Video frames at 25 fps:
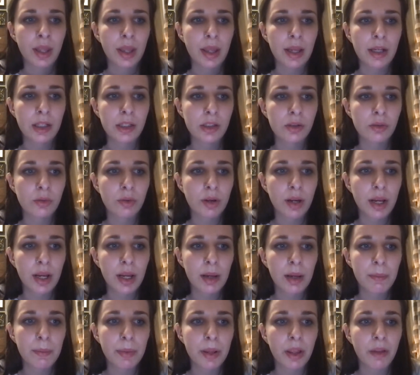X
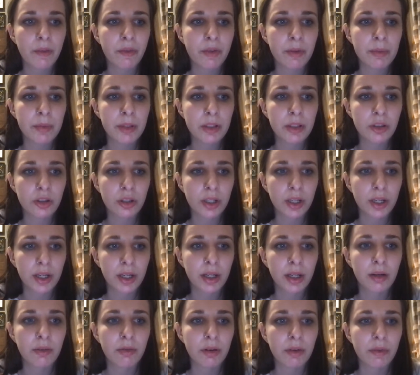ray
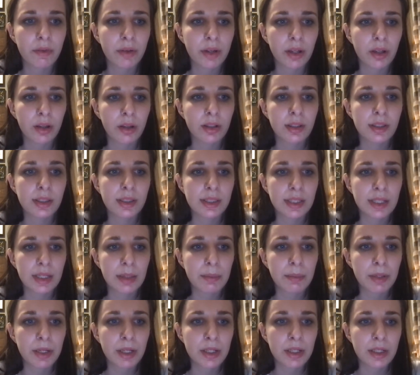pelvimetry revealed
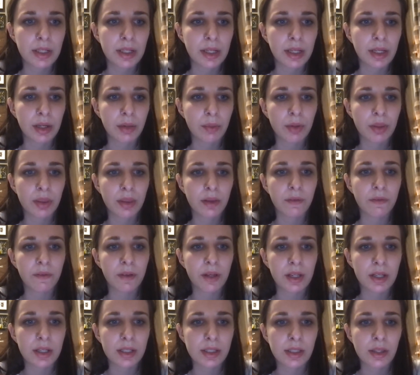CPD with the
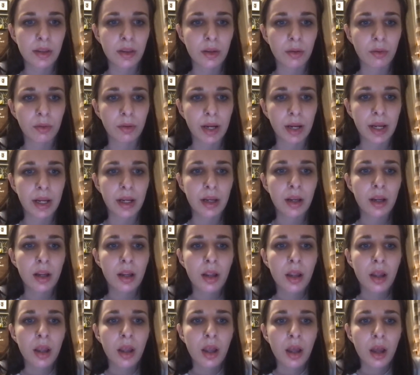fetus in the right
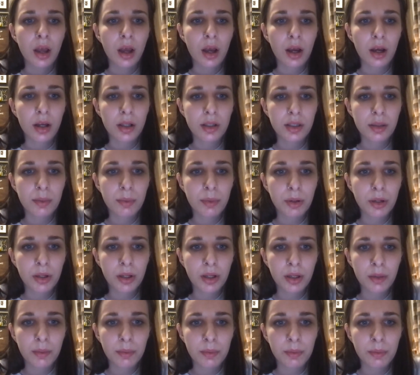
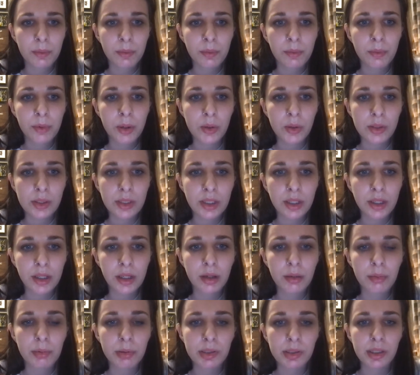occiput
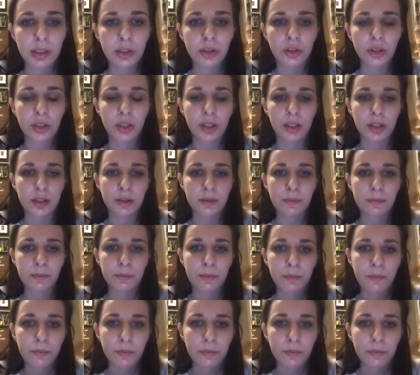posterior position.